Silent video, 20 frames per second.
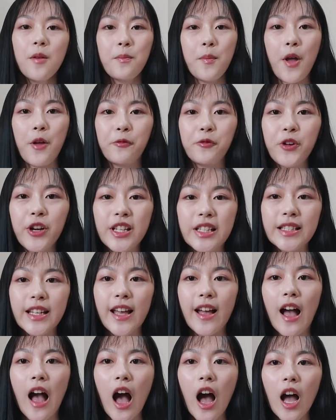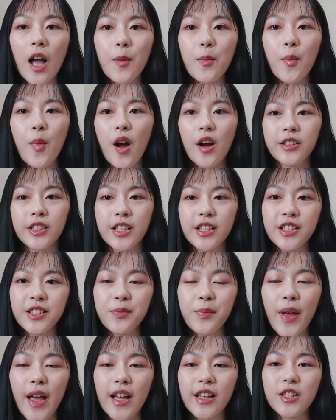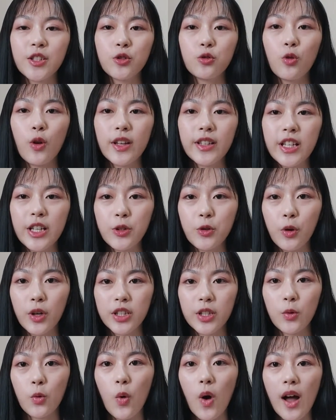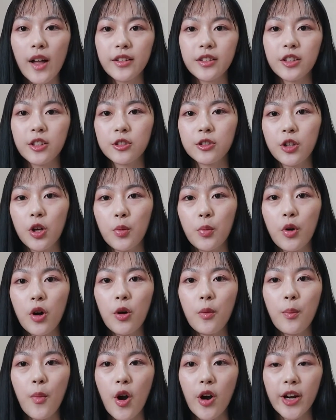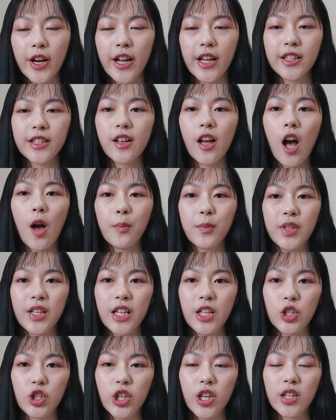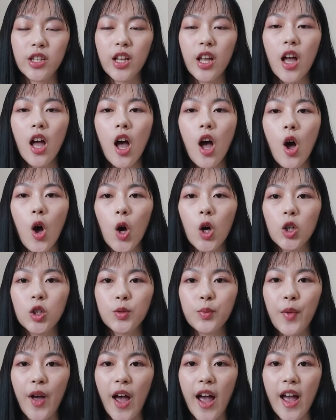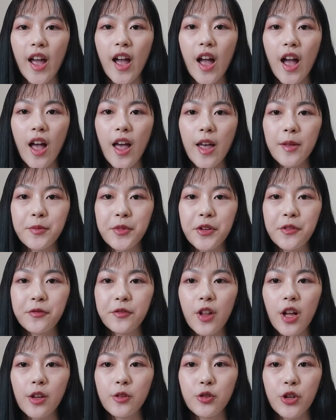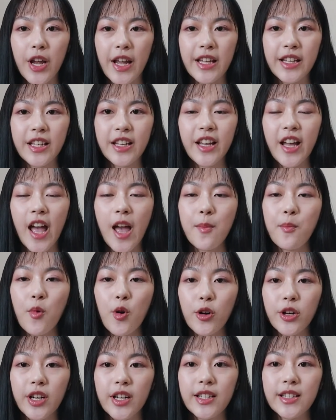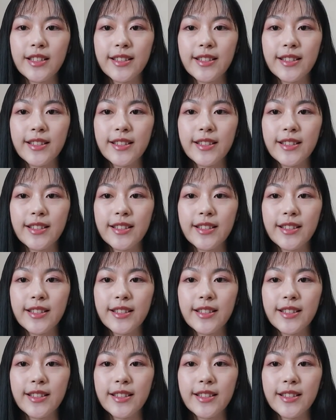My friends and I participate 2021 Global Market Competition held by Amplify Trading and Morgan